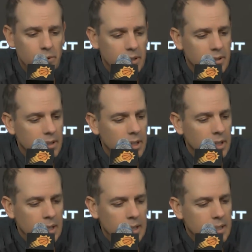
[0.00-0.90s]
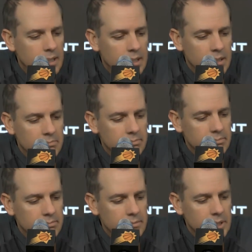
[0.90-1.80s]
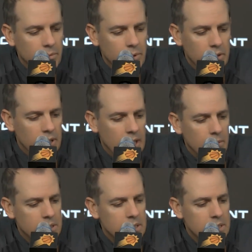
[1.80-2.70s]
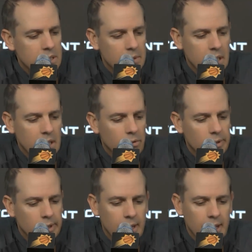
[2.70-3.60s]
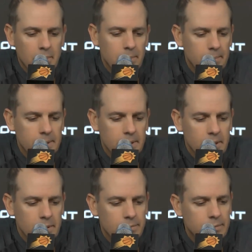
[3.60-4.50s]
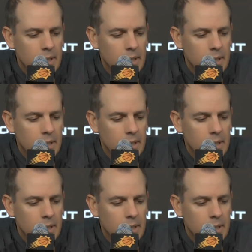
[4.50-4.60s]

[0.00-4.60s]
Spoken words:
And, we knew that was his time to take over the game. So,